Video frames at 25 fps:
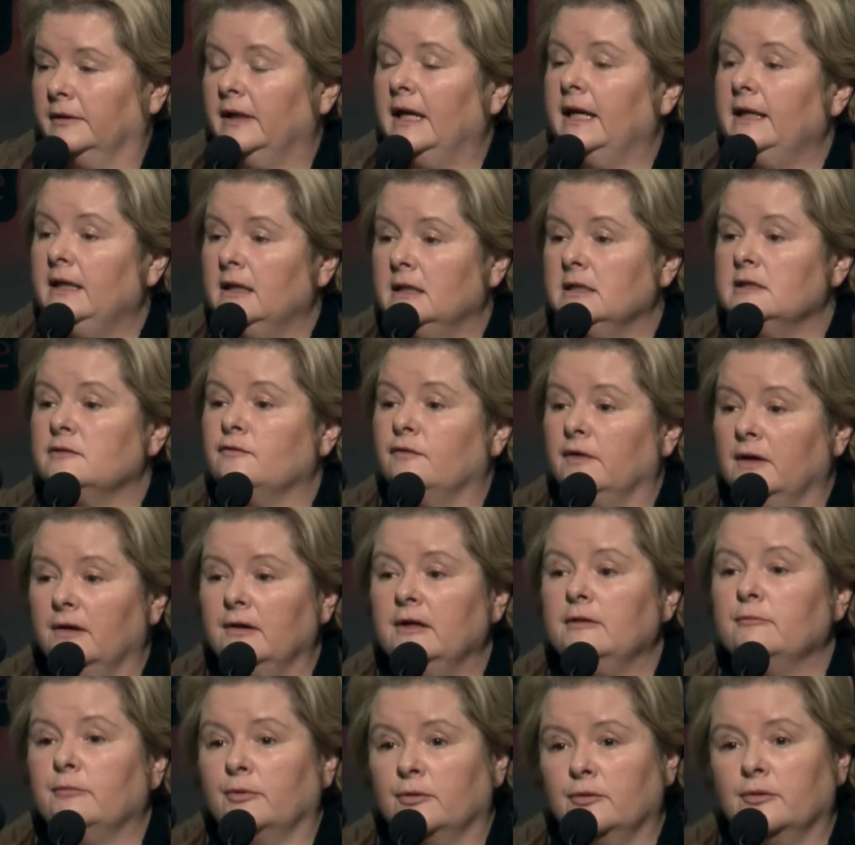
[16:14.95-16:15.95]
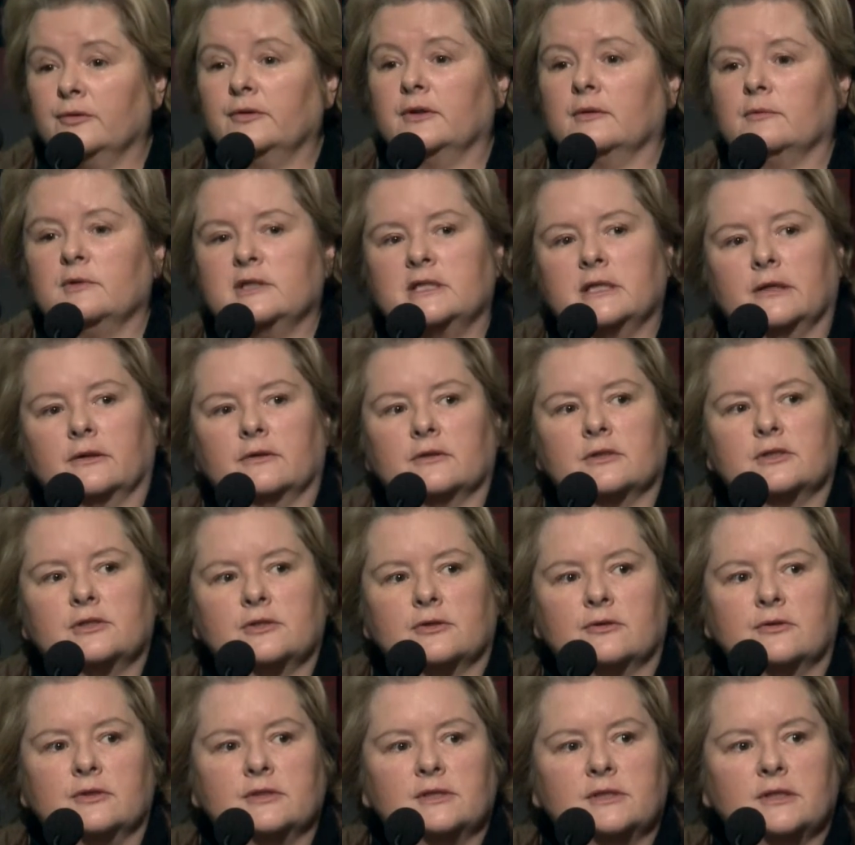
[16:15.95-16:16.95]
And it is very important that we tell the
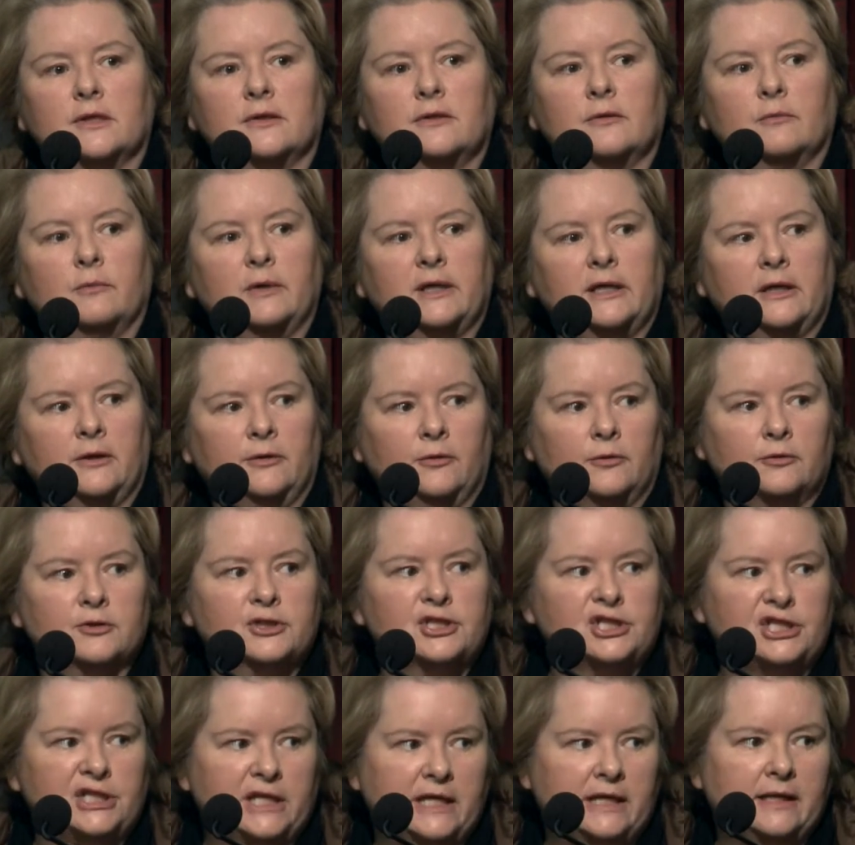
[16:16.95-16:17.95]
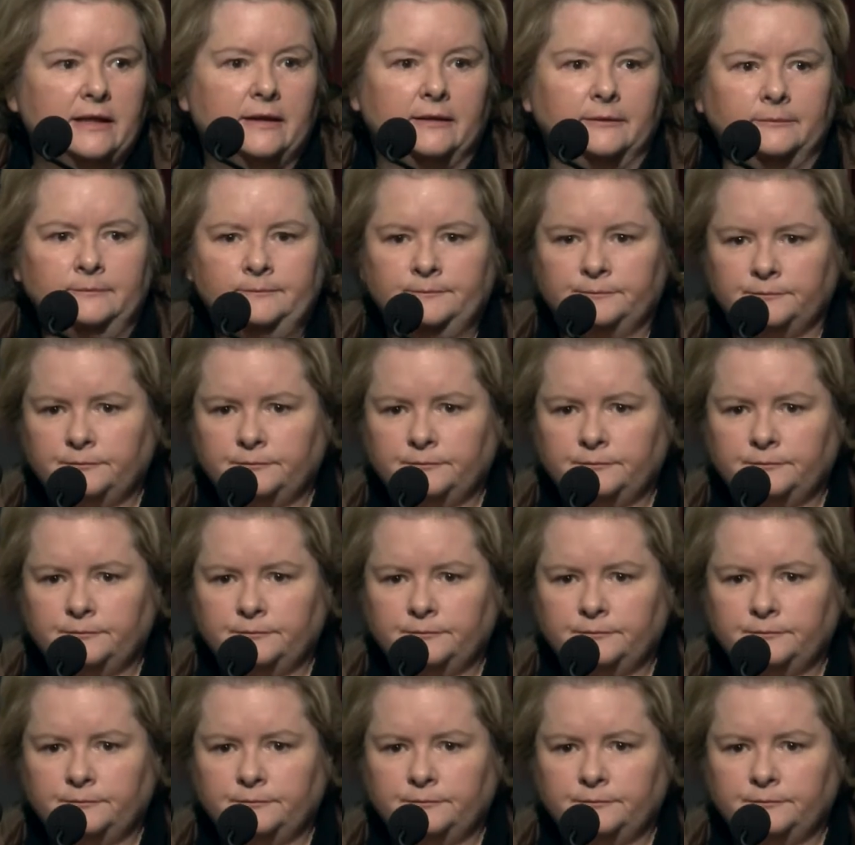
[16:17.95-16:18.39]
stories so that we can all share.